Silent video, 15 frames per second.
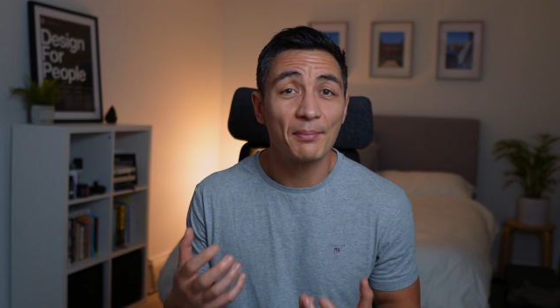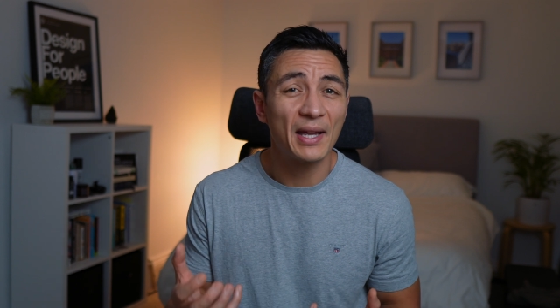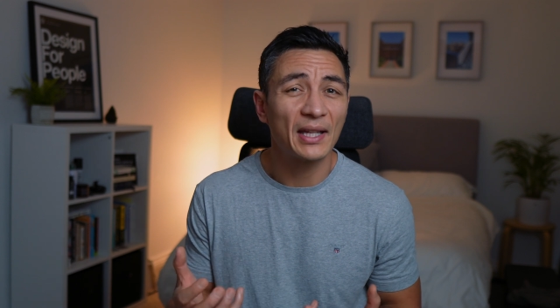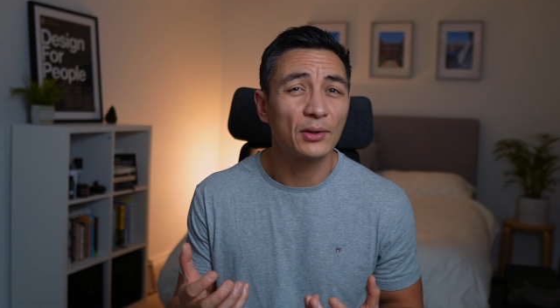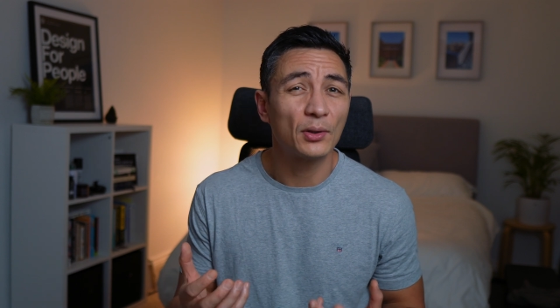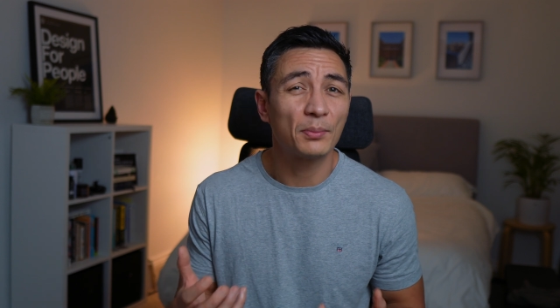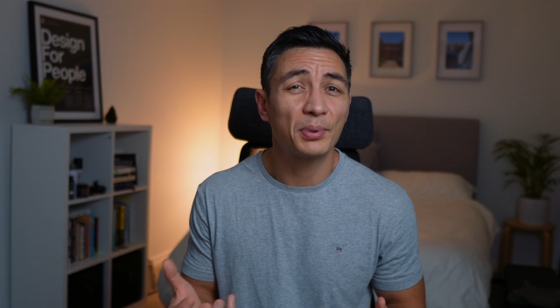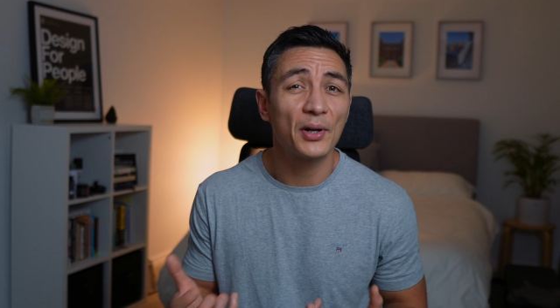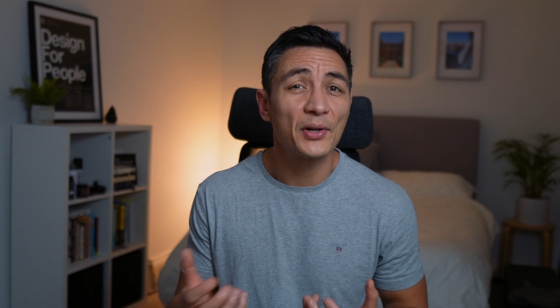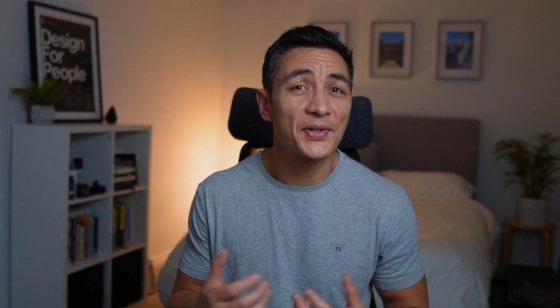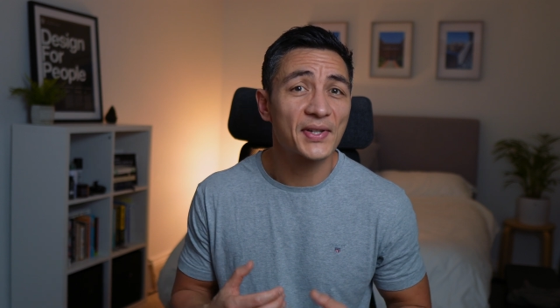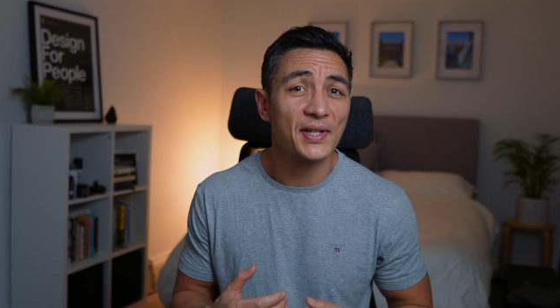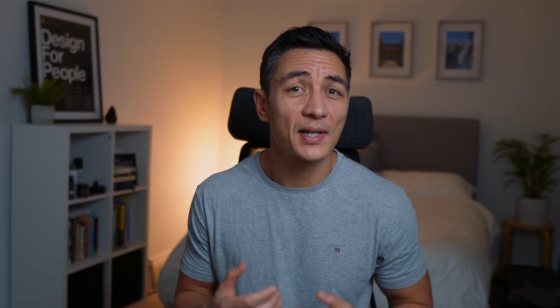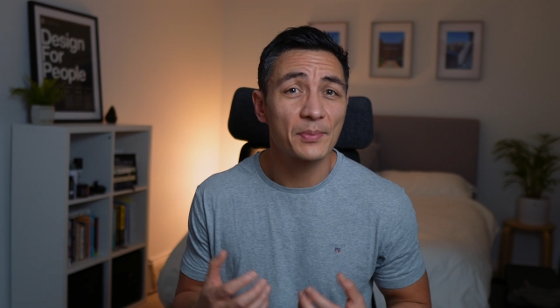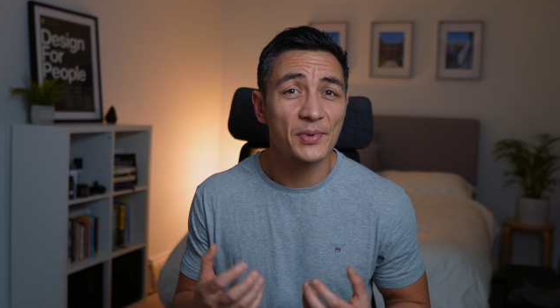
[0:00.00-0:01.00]
make your
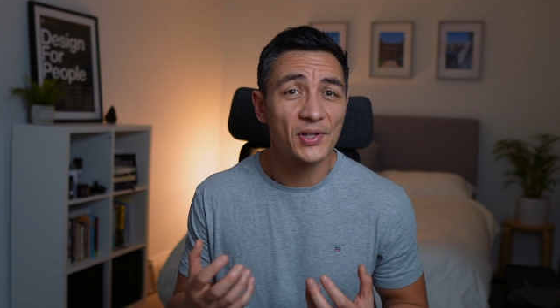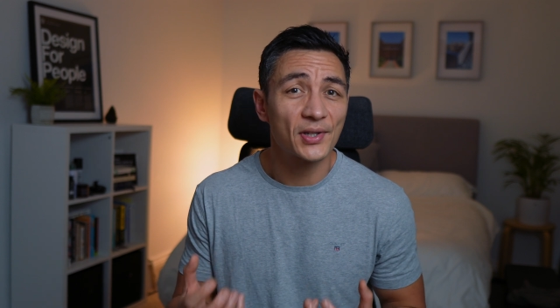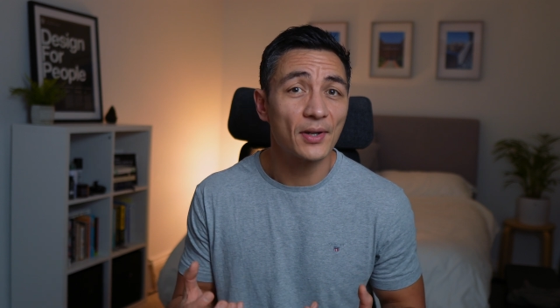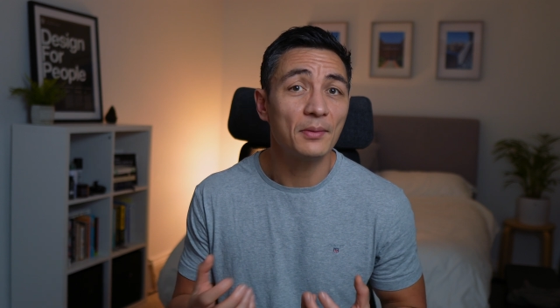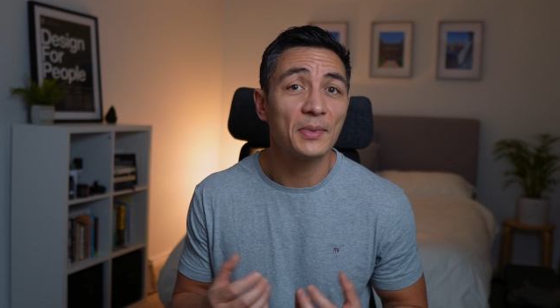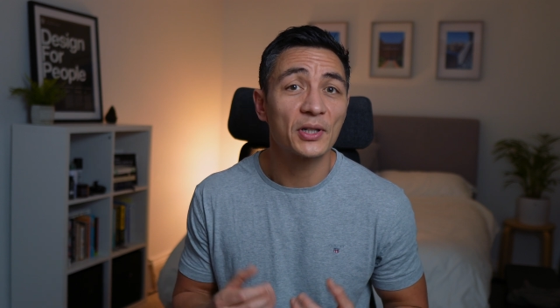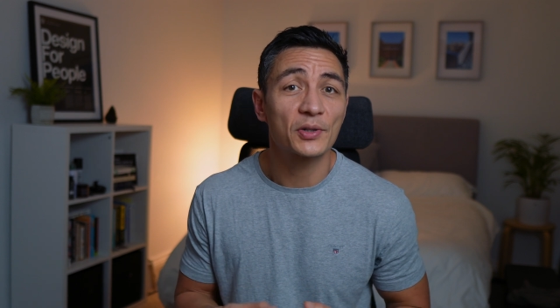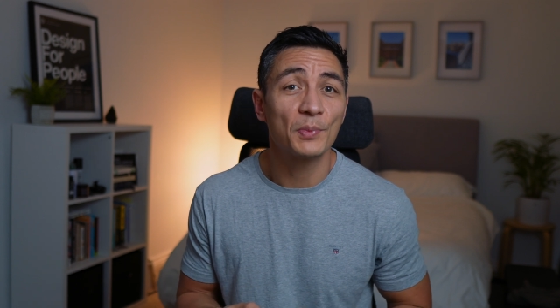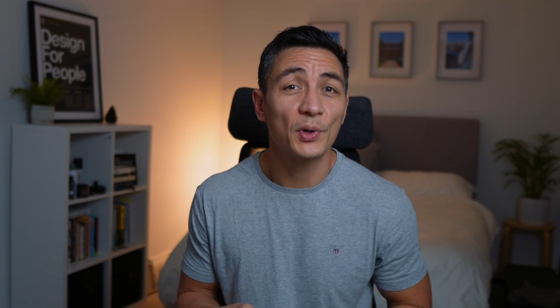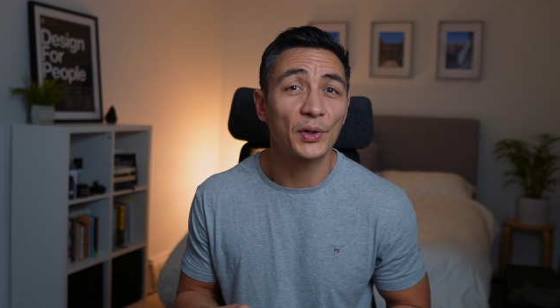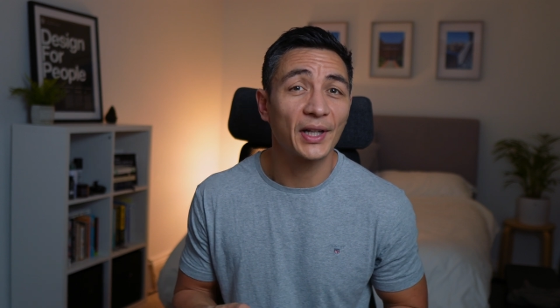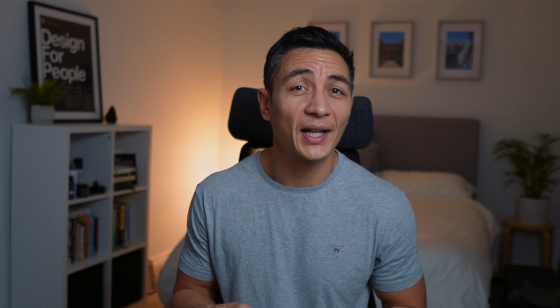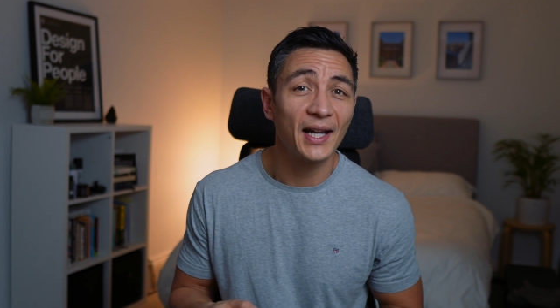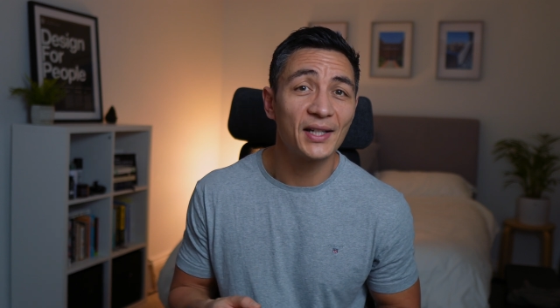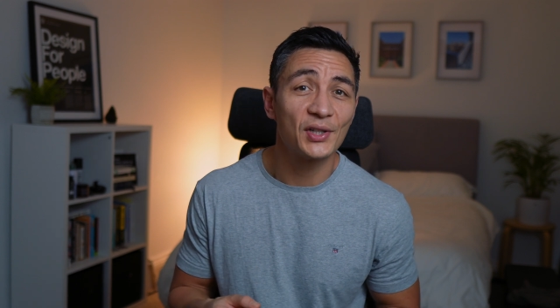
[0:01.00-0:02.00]
prototypes so much more
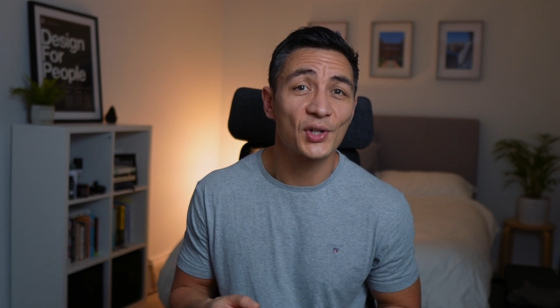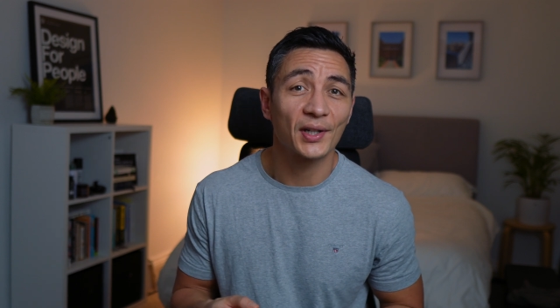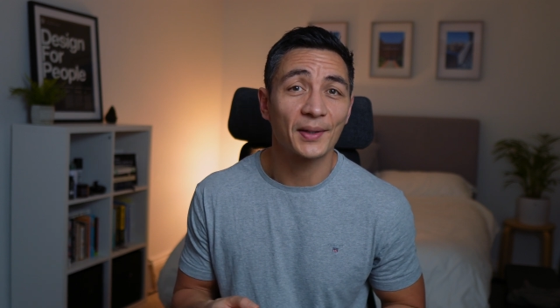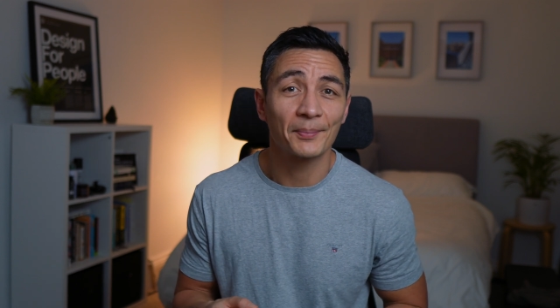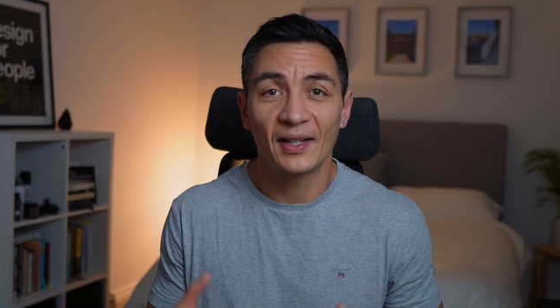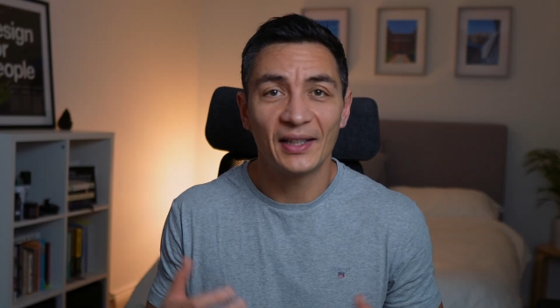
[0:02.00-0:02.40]
engaging,